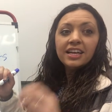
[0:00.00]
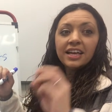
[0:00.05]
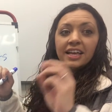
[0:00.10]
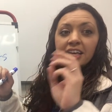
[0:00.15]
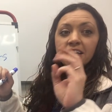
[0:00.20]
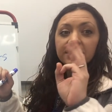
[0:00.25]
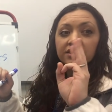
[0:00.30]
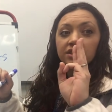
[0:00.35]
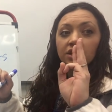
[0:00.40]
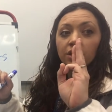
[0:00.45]

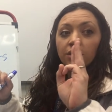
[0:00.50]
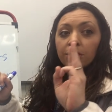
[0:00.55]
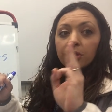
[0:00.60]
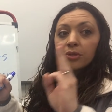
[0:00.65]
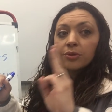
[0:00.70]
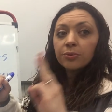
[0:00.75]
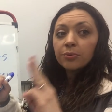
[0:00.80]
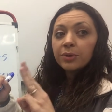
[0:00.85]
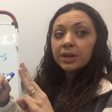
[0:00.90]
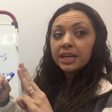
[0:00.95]
is
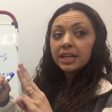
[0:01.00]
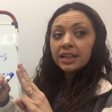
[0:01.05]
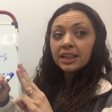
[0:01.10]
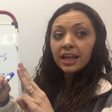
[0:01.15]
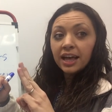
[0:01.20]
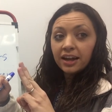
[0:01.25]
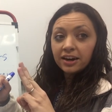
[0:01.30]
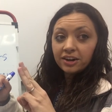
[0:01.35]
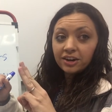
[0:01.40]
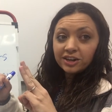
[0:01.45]
three
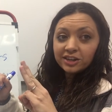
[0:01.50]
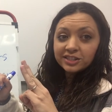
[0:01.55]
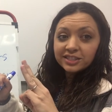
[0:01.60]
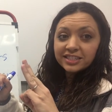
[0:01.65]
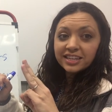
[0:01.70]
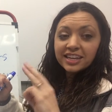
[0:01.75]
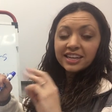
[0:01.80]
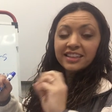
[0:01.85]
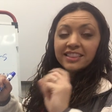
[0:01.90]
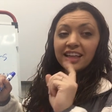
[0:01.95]
letters
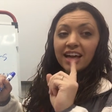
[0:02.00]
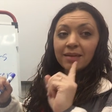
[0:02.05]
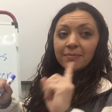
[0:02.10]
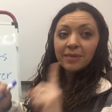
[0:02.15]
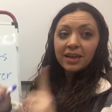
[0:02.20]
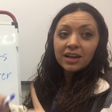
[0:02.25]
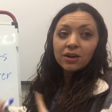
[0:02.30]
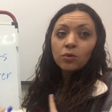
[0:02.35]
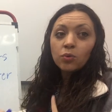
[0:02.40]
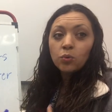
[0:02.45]
that
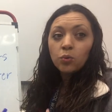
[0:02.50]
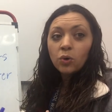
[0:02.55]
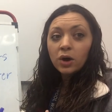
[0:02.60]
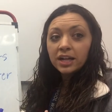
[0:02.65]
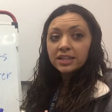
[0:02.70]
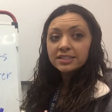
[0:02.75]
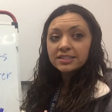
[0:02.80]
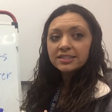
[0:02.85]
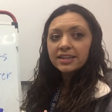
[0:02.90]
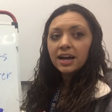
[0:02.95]
make
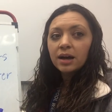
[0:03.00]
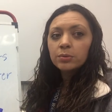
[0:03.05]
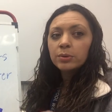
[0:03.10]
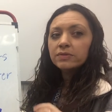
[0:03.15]
one sound.